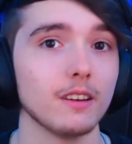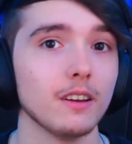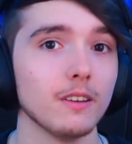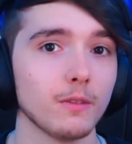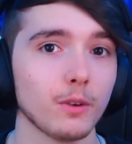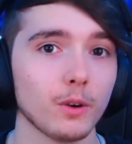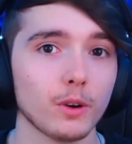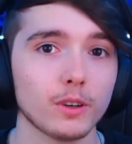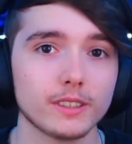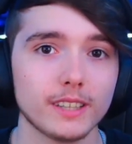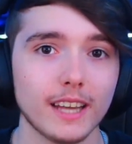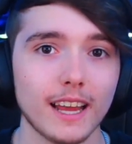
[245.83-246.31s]

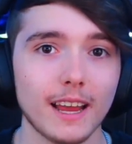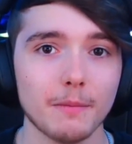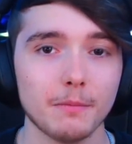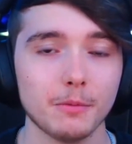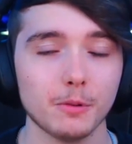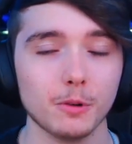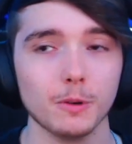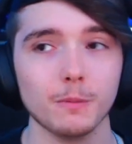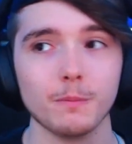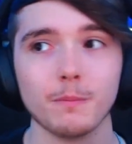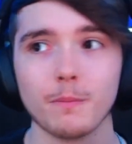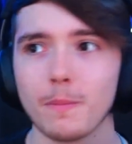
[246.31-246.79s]
For
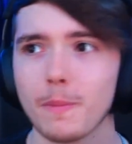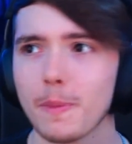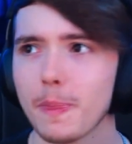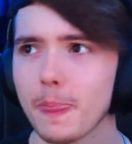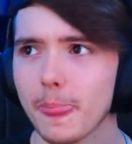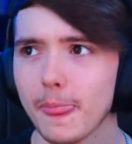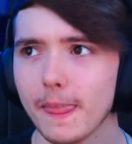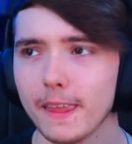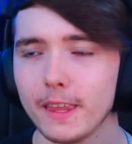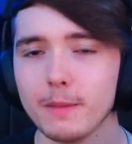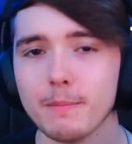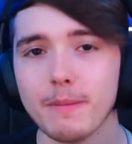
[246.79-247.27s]
example,
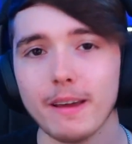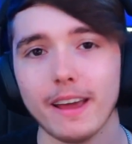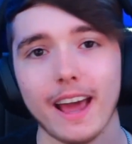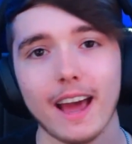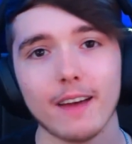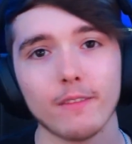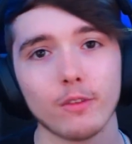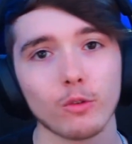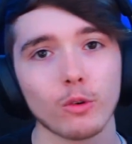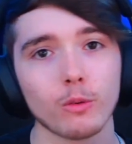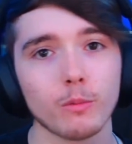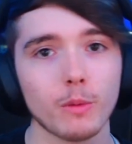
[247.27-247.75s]
you may
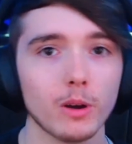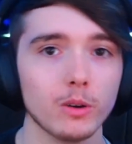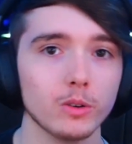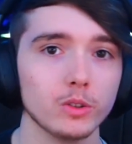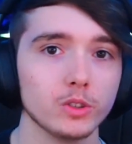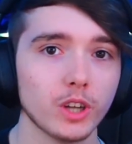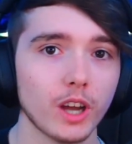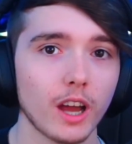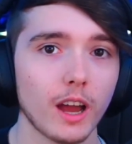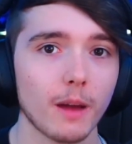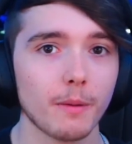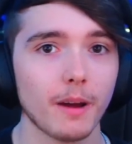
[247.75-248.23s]
have a remote
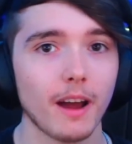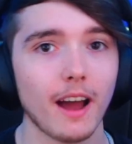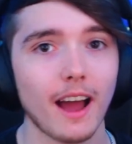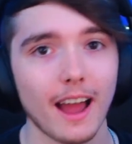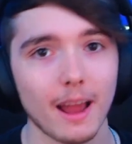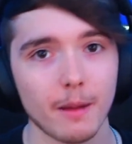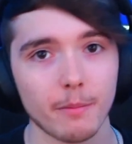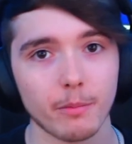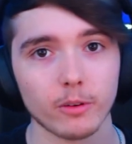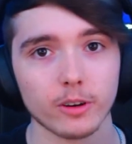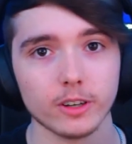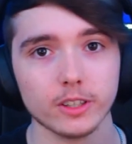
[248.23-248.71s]
job, a
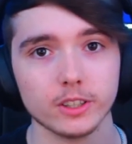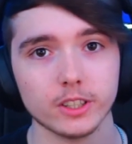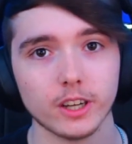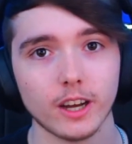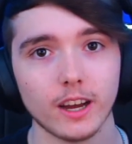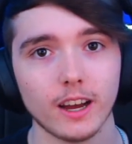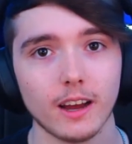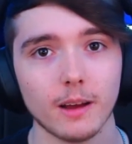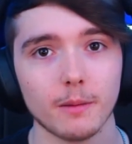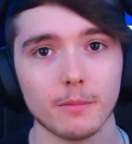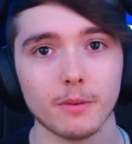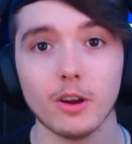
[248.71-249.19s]
hybrid
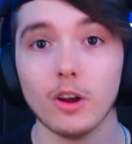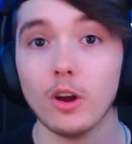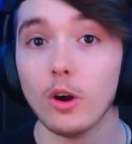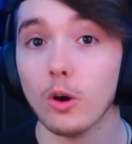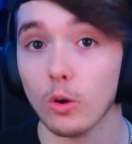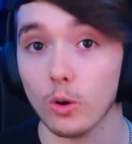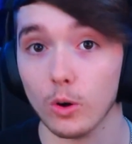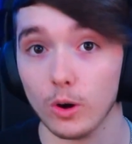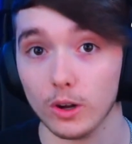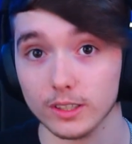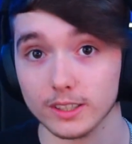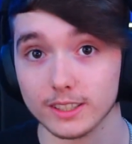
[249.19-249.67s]
job,
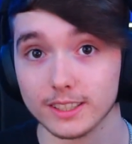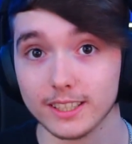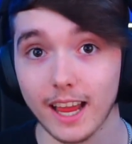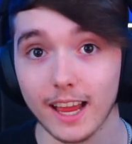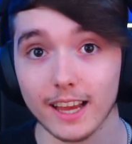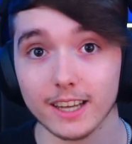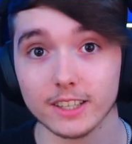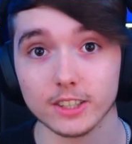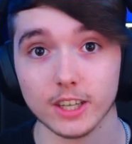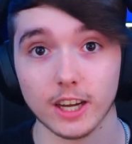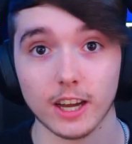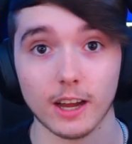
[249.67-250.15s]
or
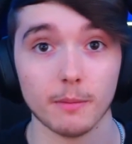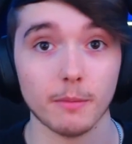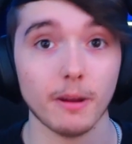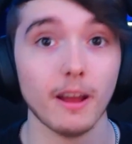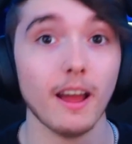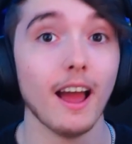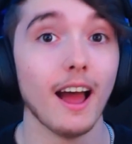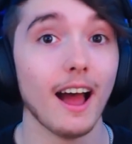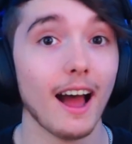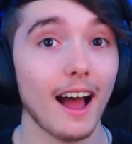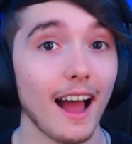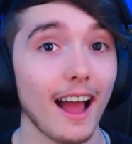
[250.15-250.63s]
on-site job.
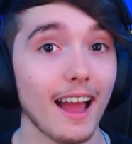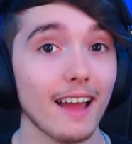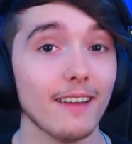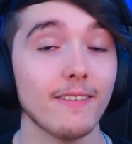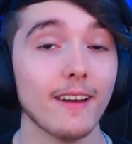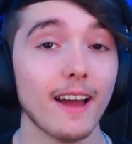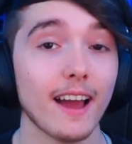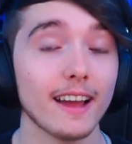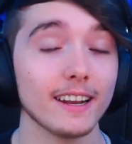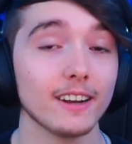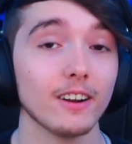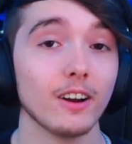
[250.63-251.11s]
I've
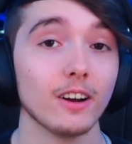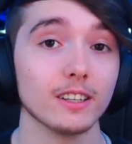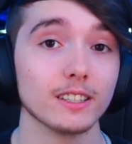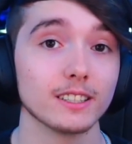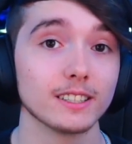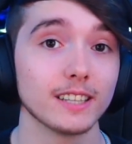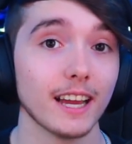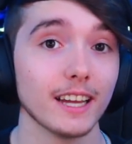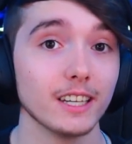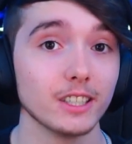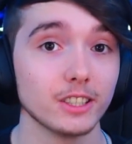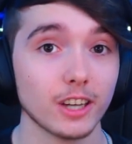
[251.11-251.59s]
had an
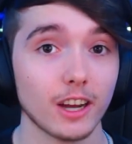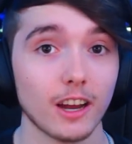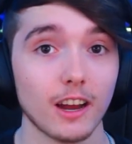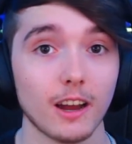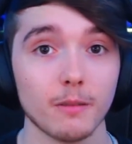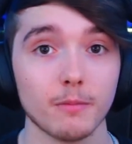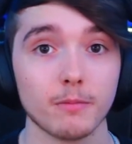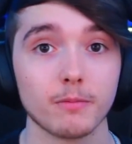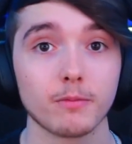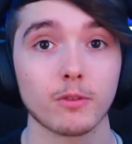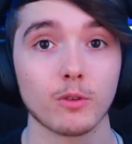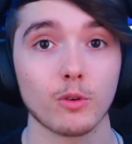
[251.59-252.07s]
on-site
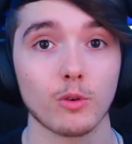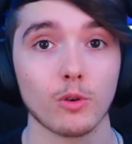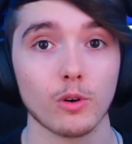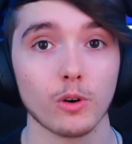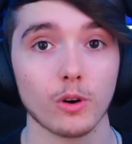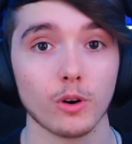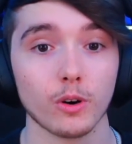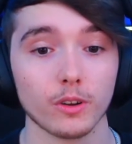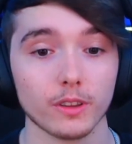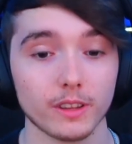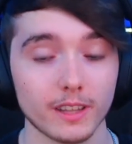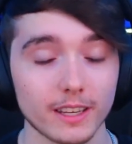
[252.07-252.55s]
job
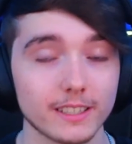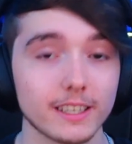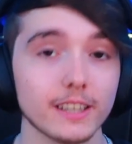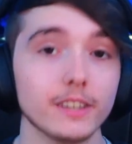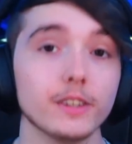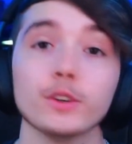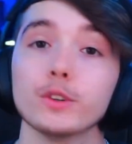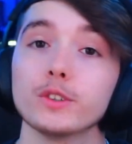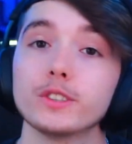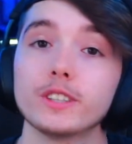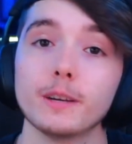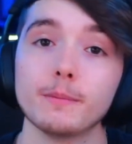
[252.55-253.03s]
for this
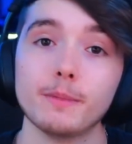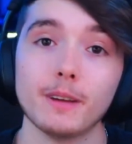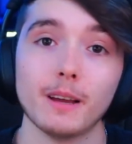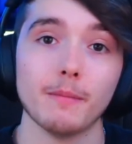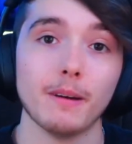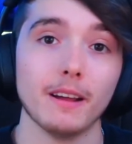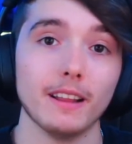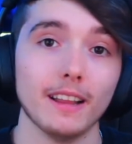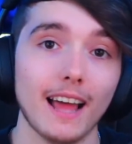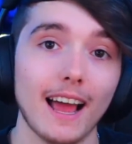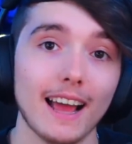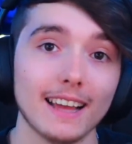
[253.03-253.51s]
internship and
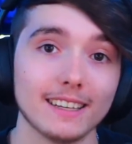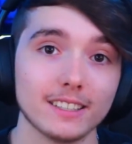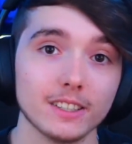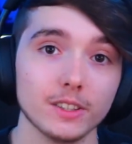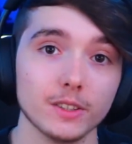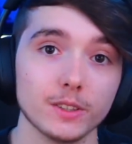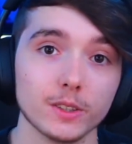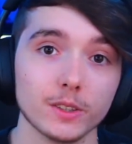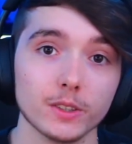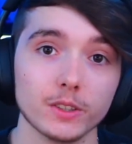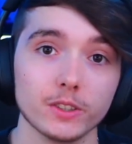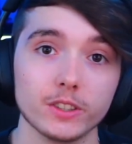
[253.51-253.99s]
my last
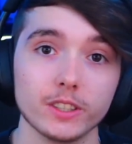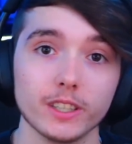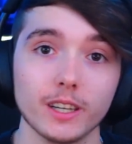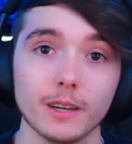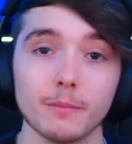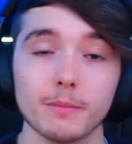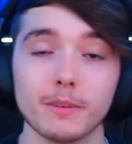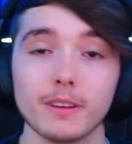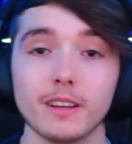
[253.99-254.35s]
internship.